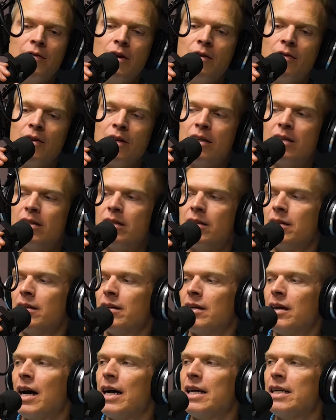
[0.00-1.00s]
you have an
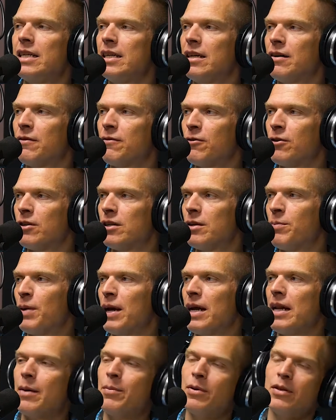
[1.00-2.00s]
idea for a
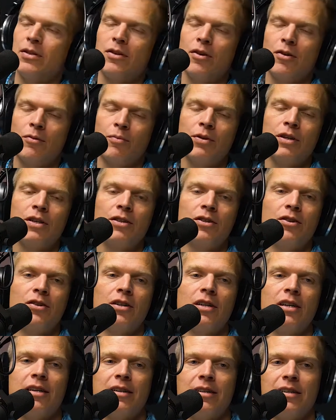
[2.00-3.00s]
debate episode, please sure
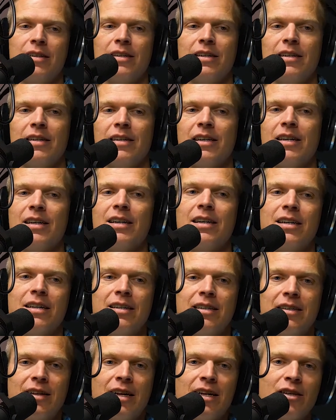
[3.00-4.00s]
to
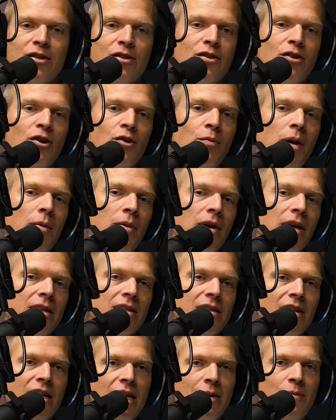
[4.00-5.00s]
let us know, maybe on a
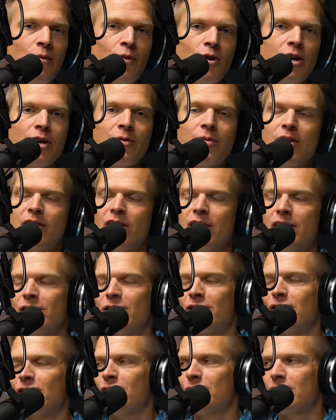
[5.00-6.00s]
Sunday morning when you're at
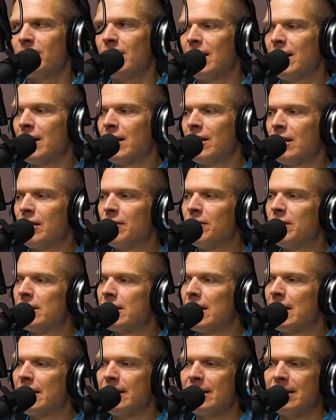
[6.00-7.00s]
church. Dan and I love these
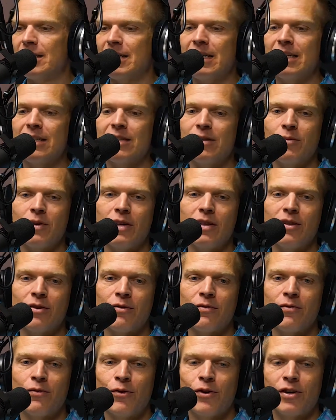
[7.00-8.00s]
kinds of things, and we
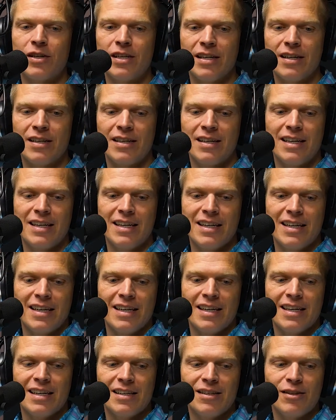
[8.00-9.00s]
look forward
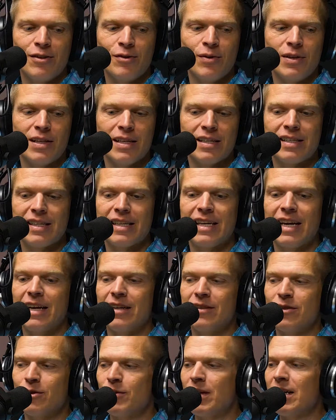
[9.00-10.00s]
to doing this
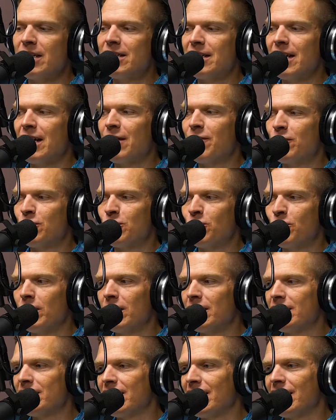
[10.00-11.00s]
again. So thanks again for
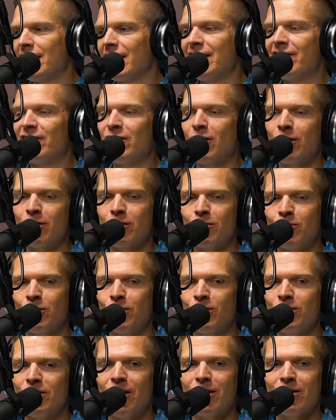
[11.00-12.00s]
joining us on Life Talks.
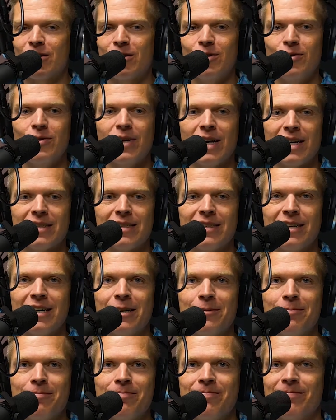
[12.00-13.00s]
We'll talk to you next
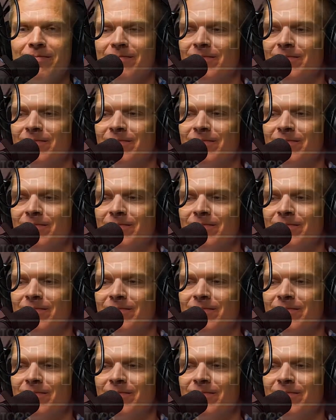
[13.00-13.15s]
time.